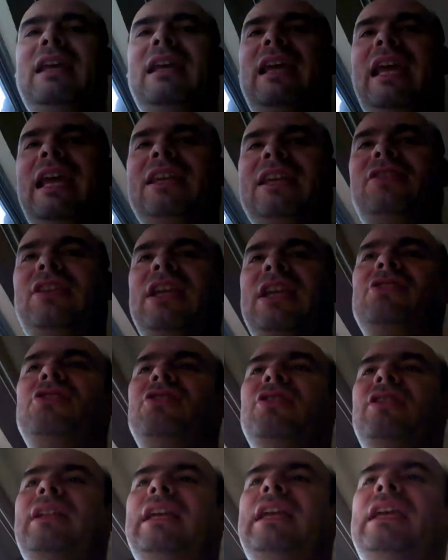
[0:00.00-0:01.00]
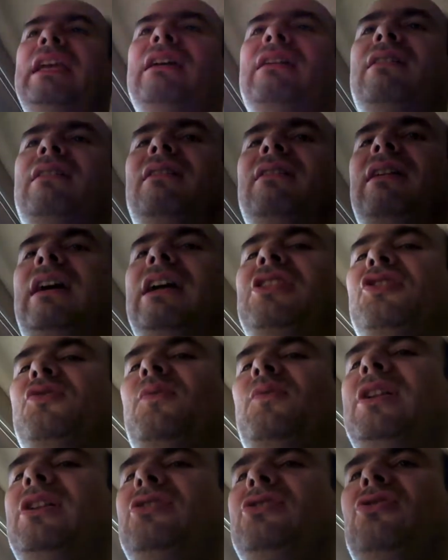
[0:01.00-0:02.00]
essentially, I just
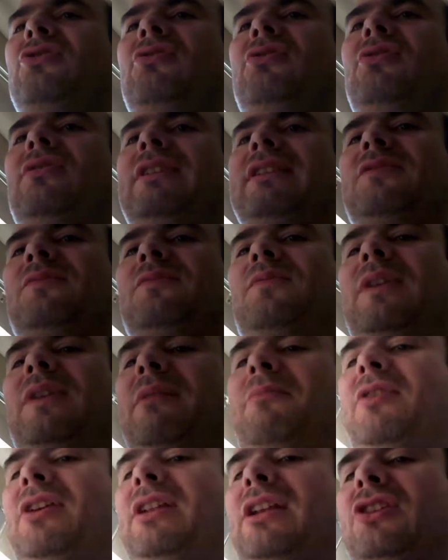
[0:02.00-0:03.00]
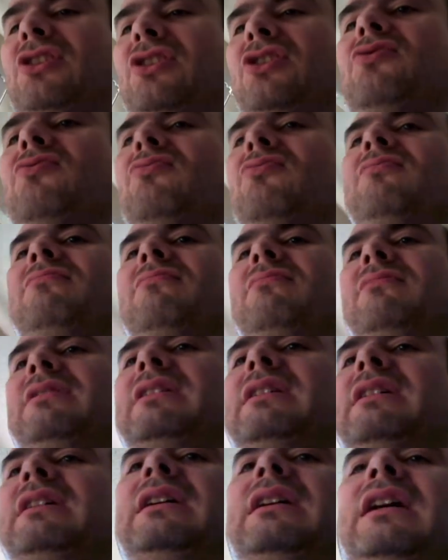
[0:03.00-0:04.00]
wanted to show you this is what I'm going to do.
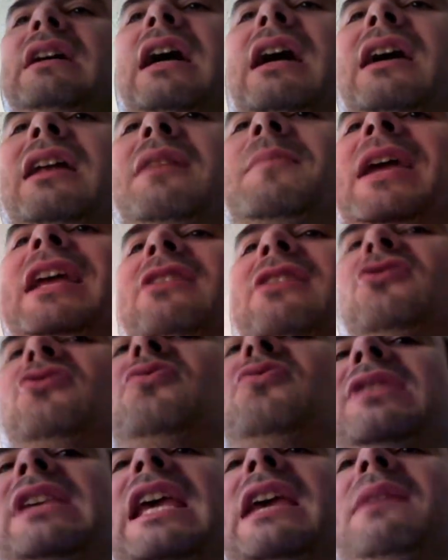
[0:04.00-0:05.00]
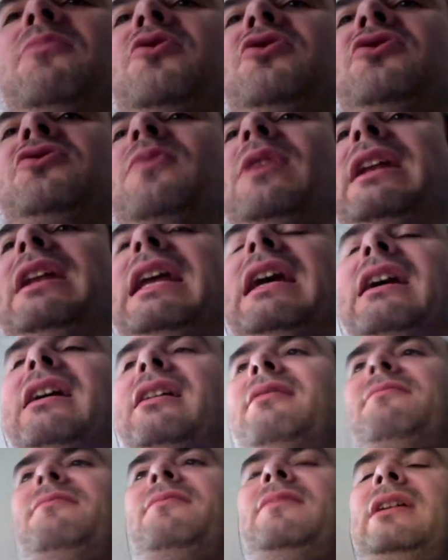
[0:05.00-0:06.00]
I'm going to make two sabers right
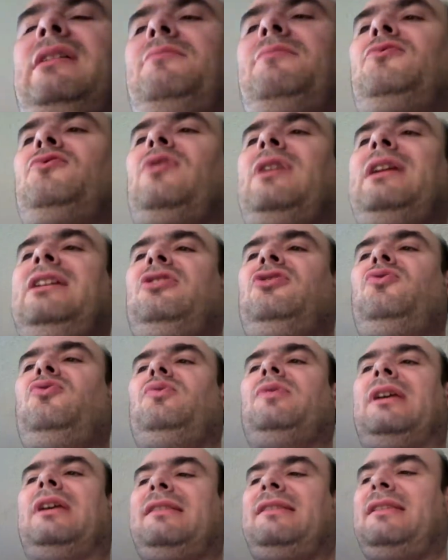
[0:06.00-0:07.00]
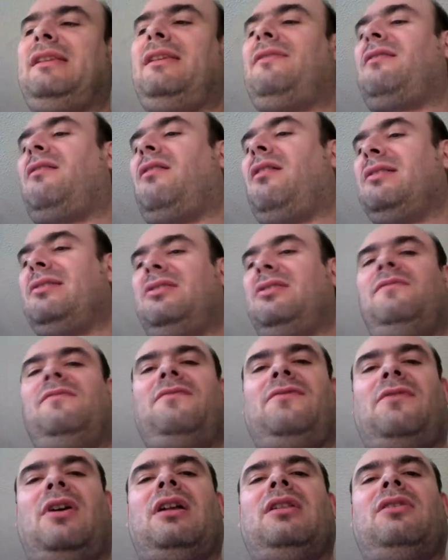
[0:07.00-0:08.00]
now. I'm trying to do a Sith costume
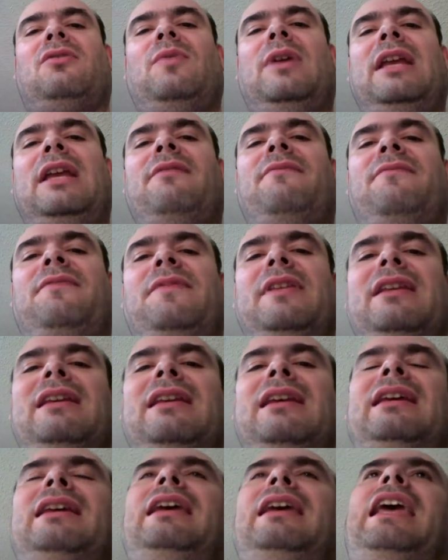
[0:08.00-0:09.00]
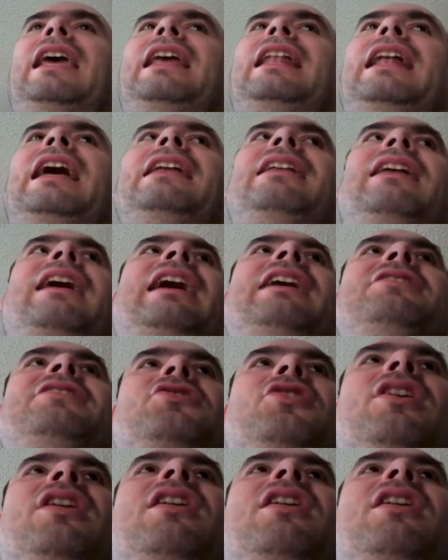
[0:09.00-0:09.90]
for Halloween, and I dug